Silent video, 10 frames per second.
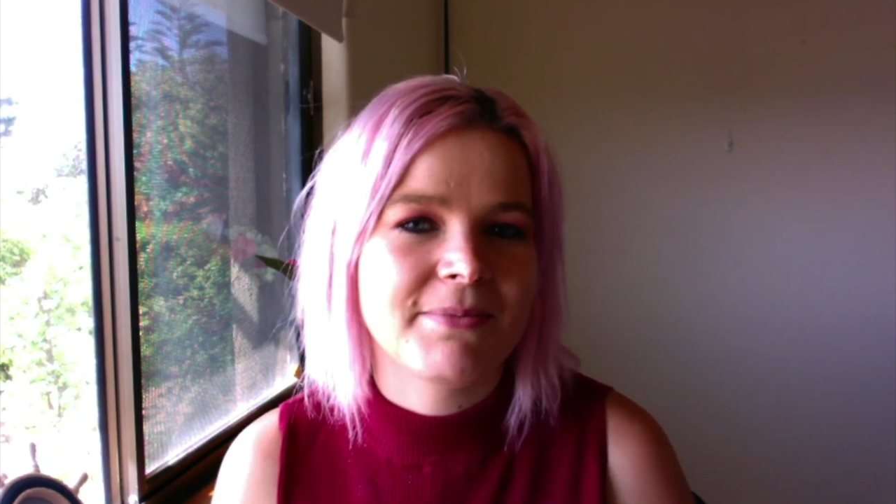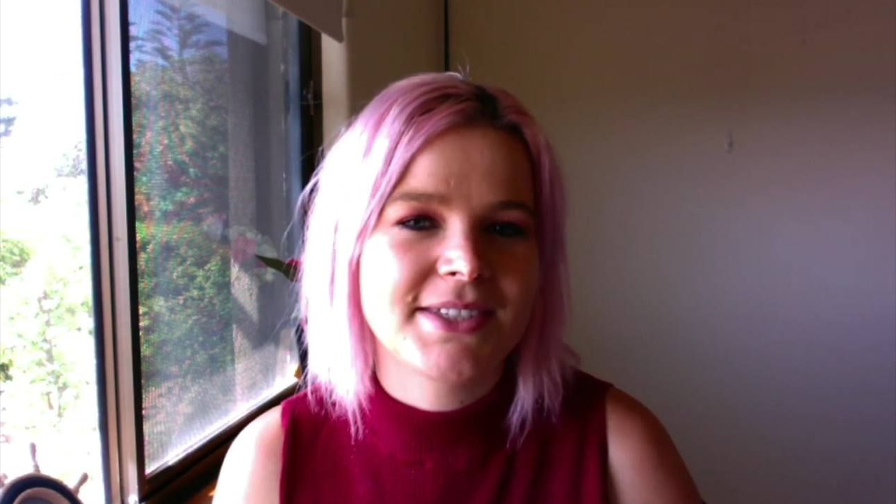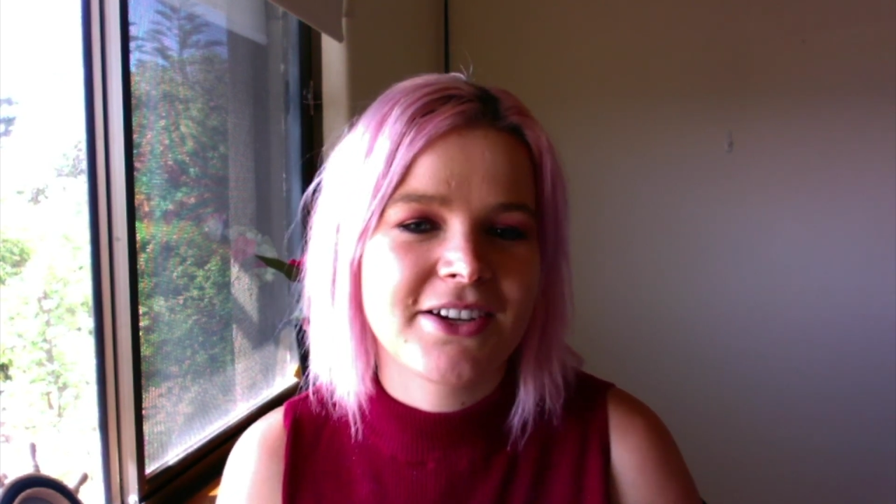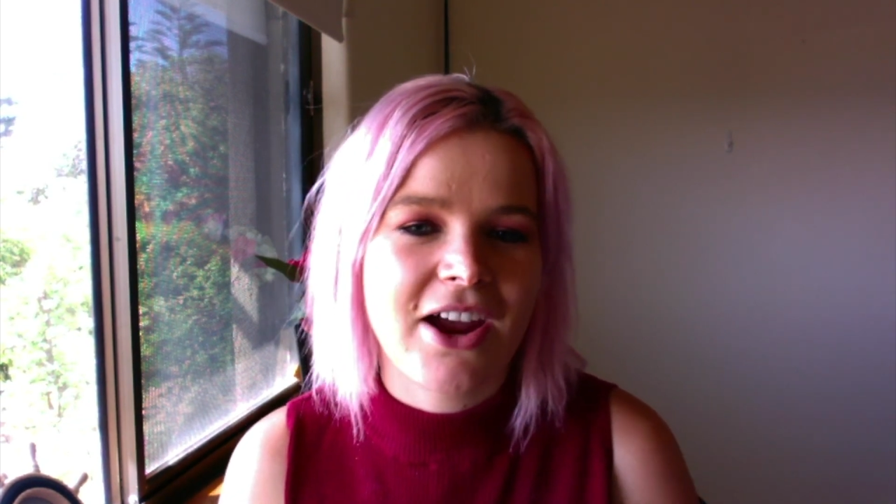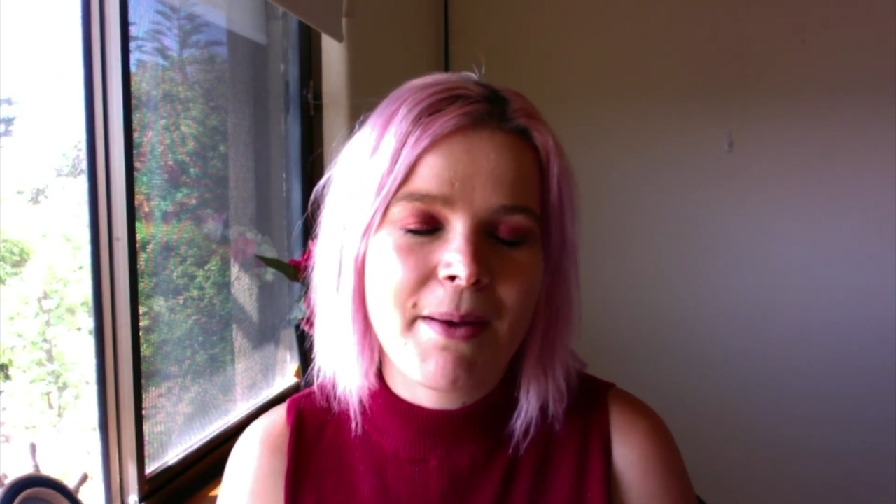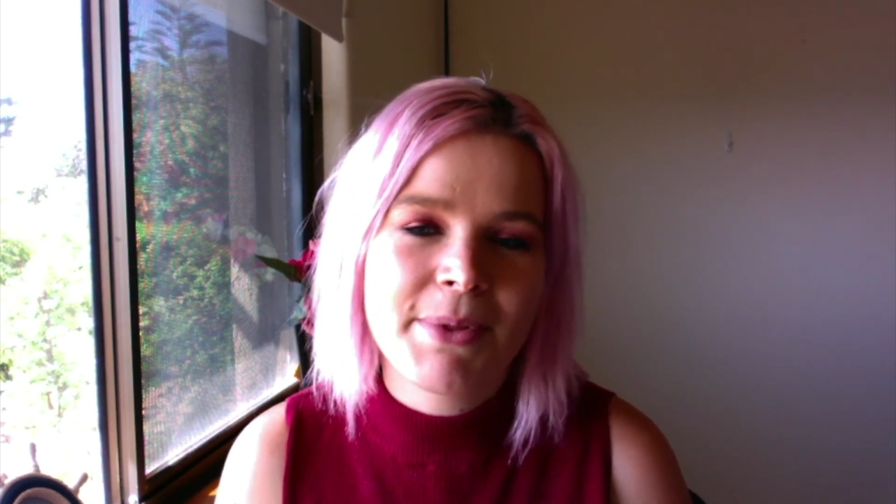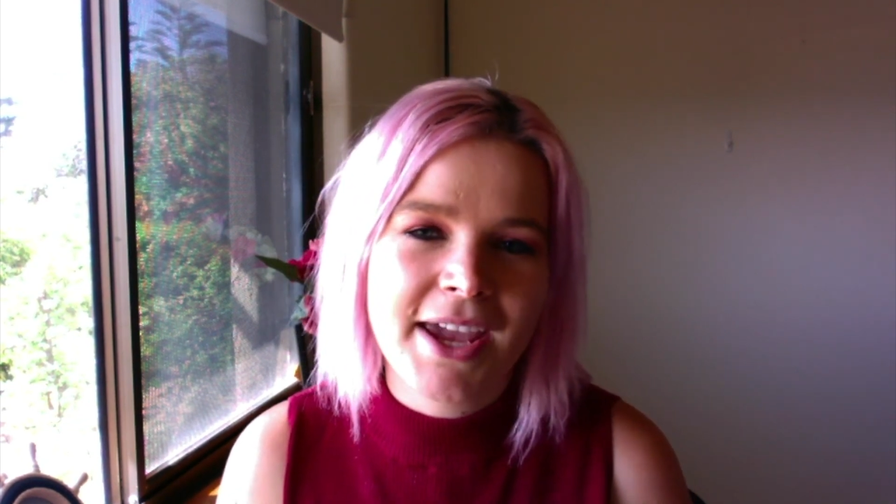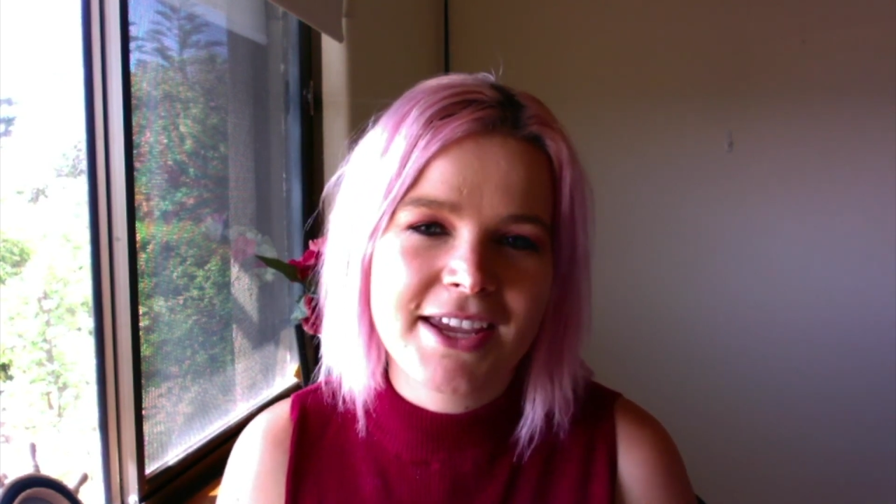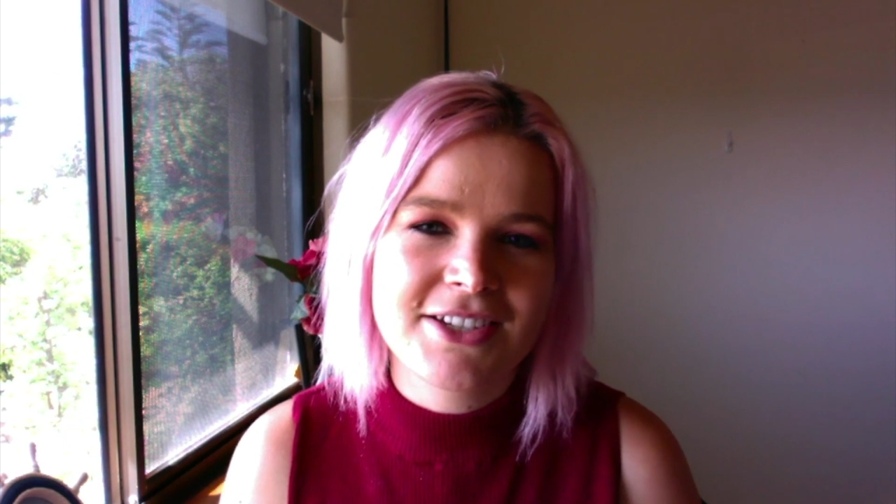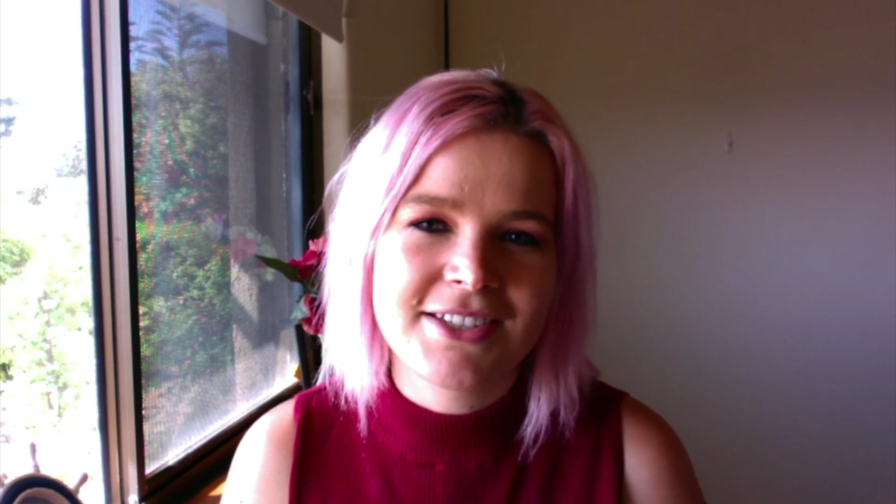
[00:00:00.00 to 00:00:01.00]
So
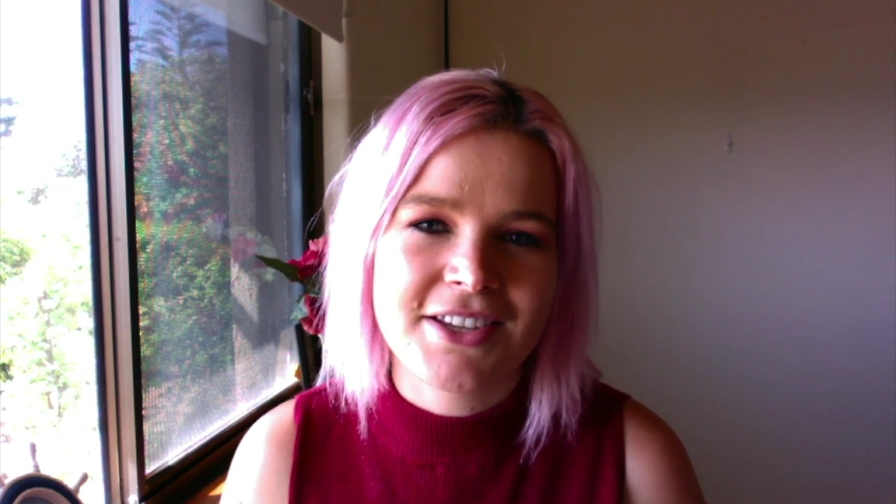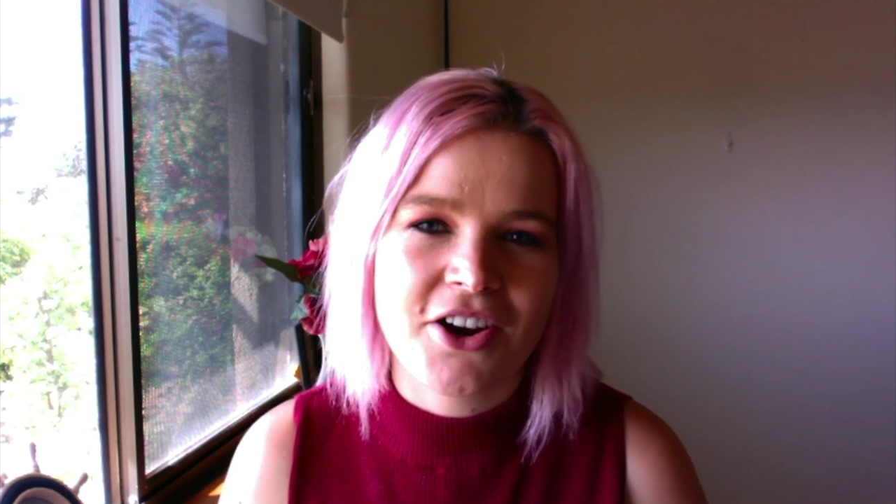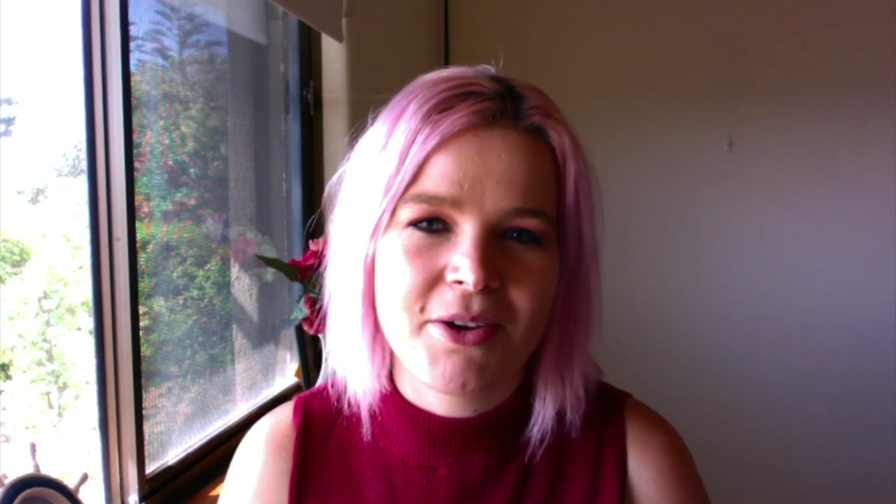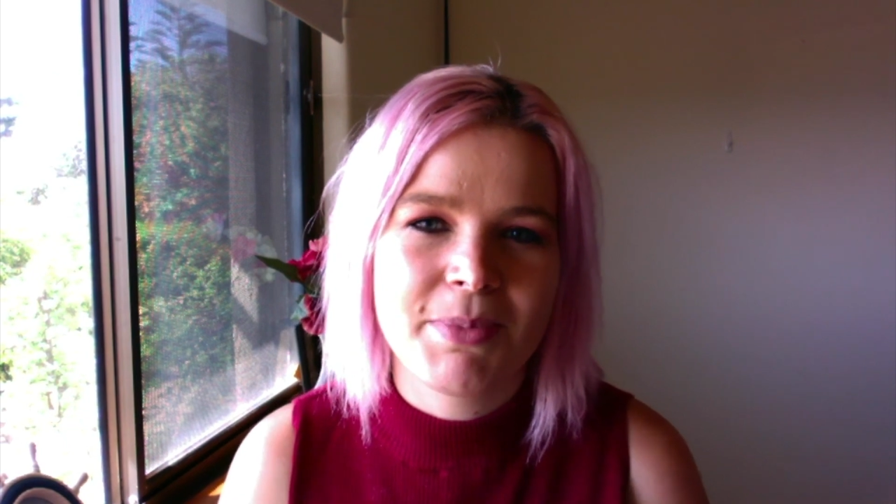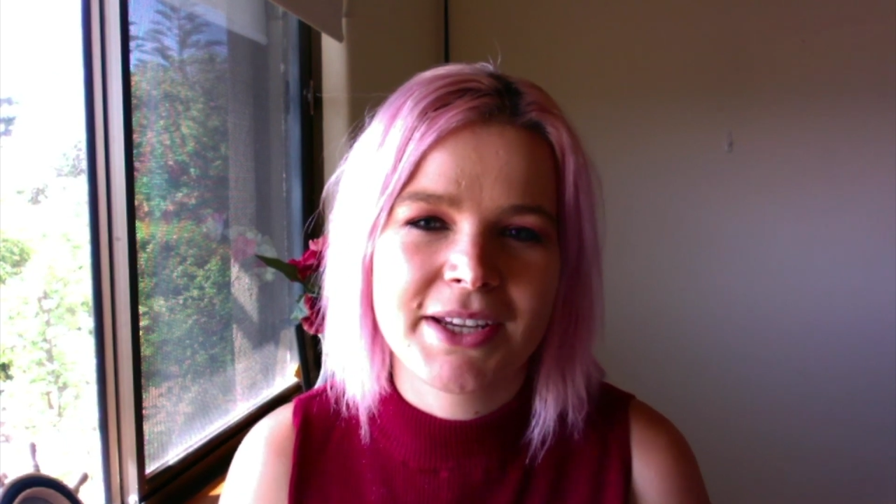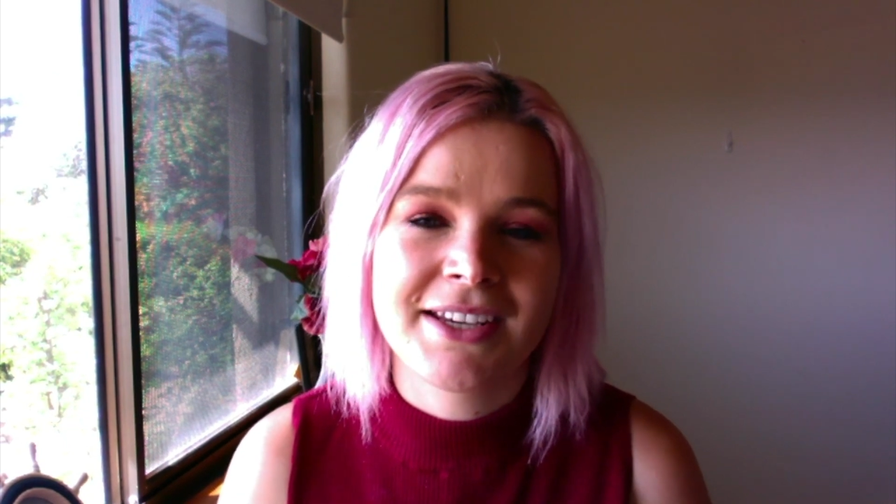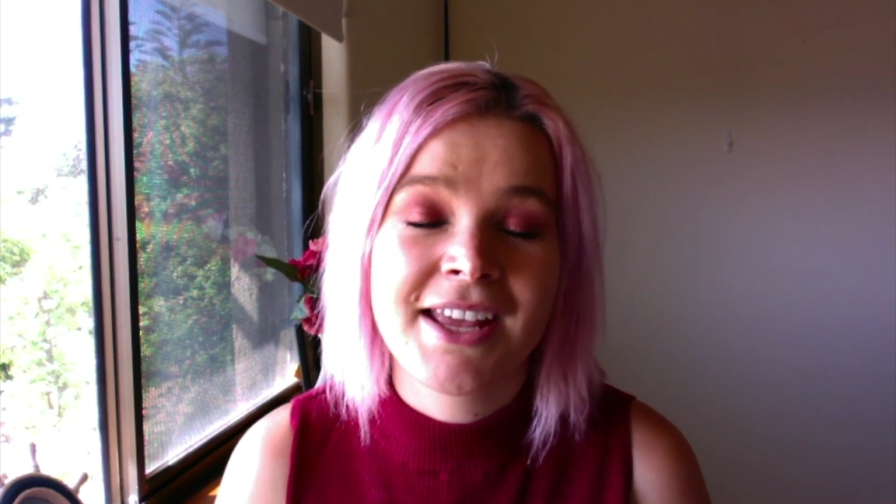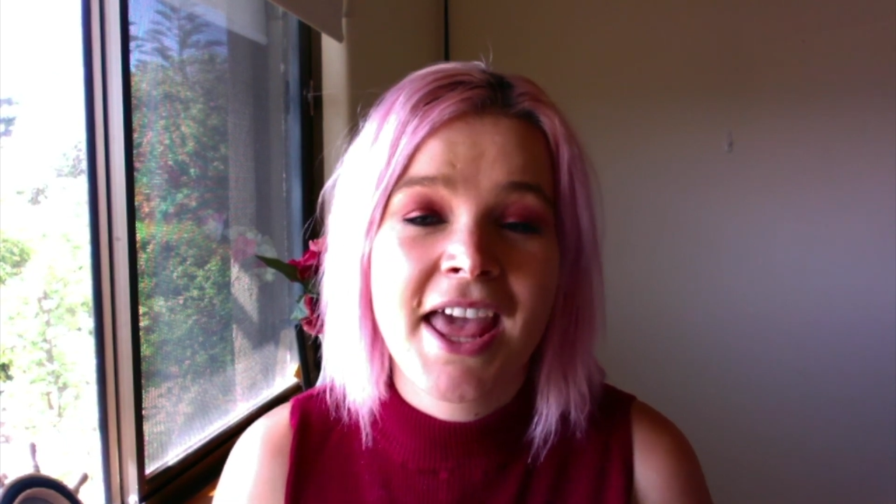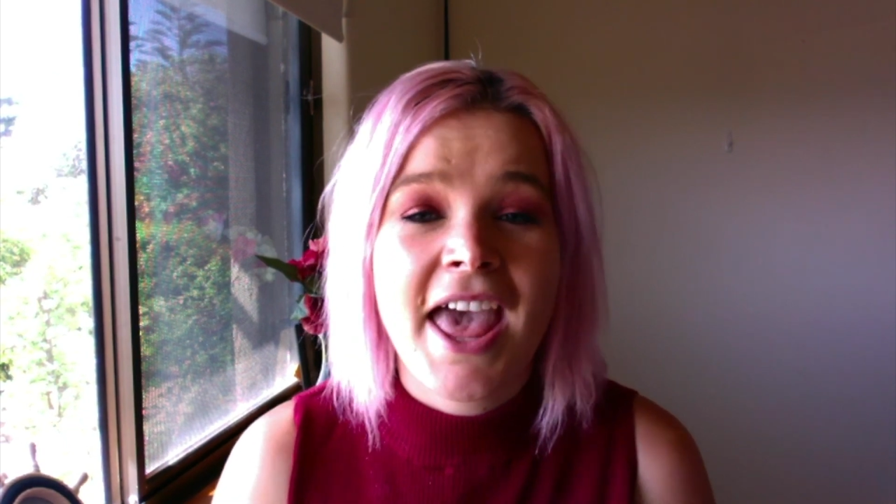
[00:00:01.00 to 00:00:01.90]
applications are open